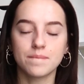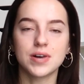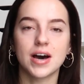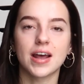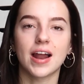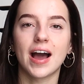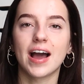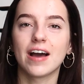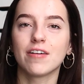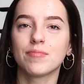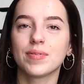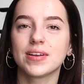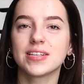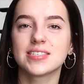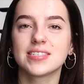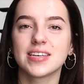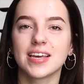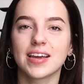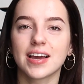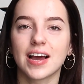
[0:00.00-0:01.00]
but I have been
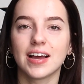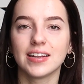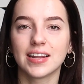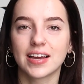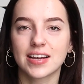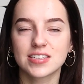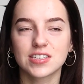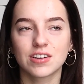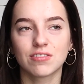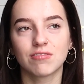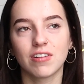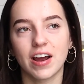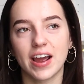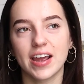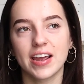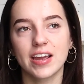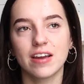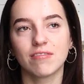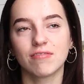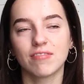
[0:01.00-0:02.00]
seeing Alexa
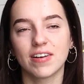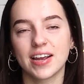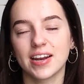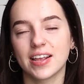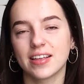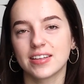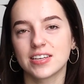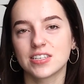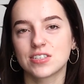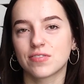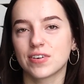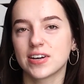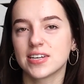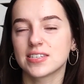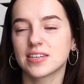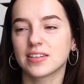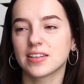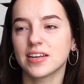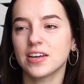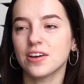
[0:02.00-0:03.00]
Ray reading this
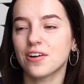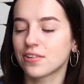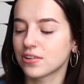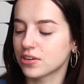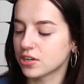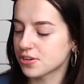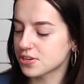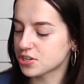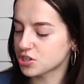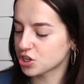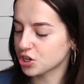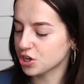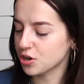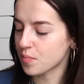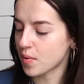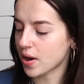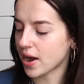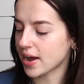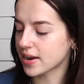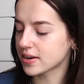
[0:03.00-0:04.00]
recently on
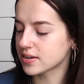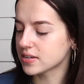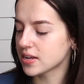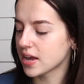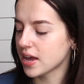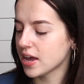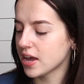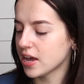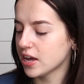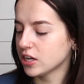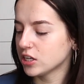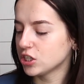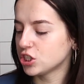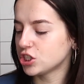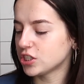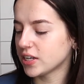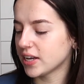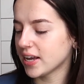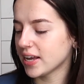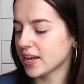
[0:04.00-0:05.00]
YouTube, and
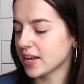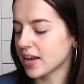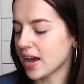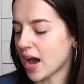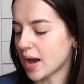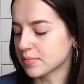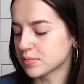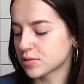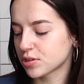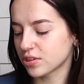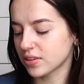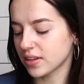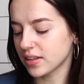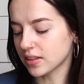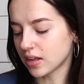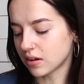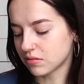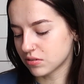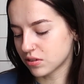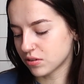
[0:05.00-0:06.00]
she absolutely
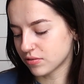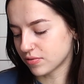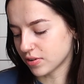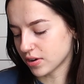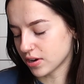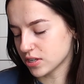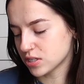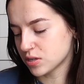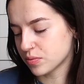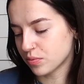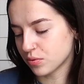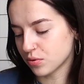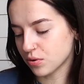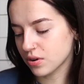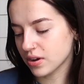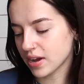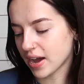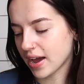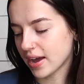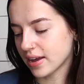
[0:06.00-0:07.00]
loved the first
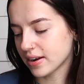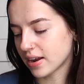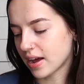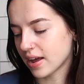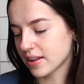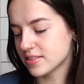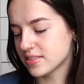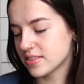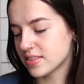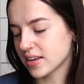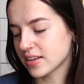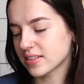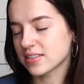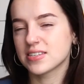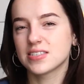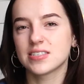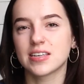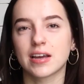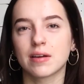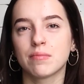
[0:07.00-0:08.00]
book, and I think
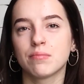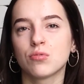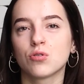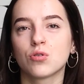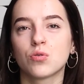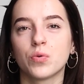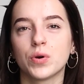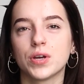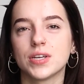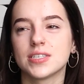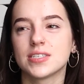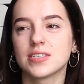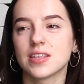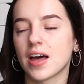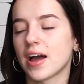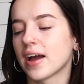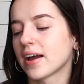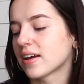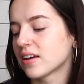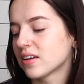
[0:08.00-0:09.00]
the second book was
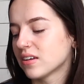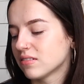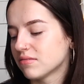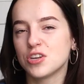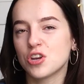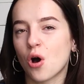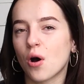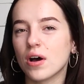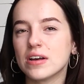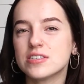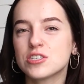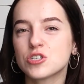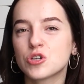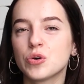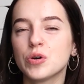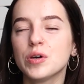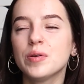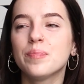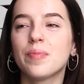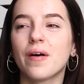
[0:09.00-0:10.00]
like not as
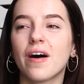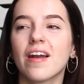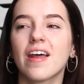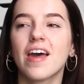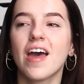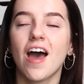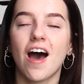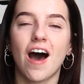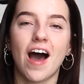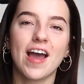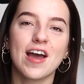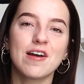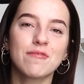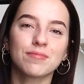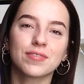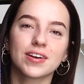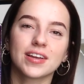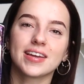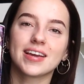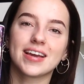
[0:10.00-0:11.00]
good, but I
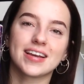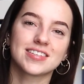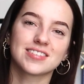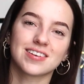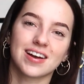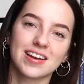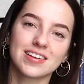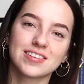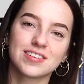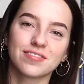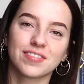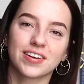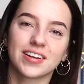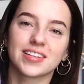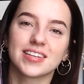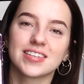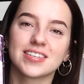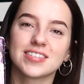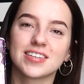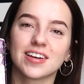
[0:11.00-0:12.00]
am really excited to read
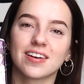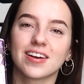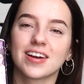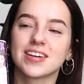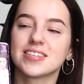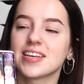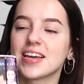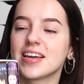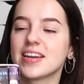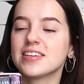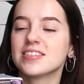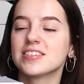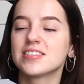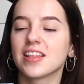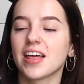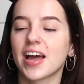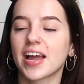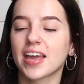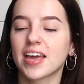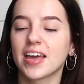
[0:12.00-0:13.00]
this series. It is
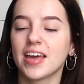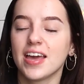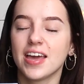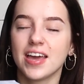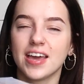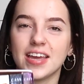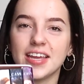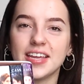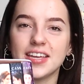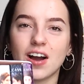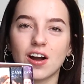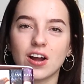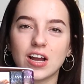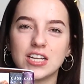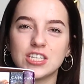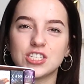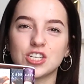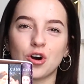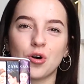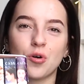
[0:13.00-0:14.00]
like young
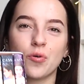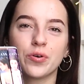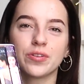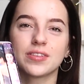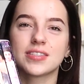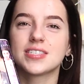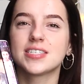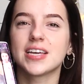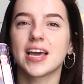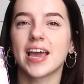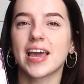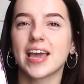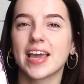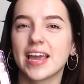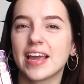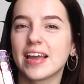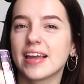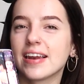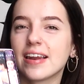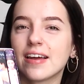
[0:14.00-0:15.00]
adult
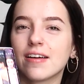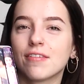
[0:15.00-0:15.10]
teen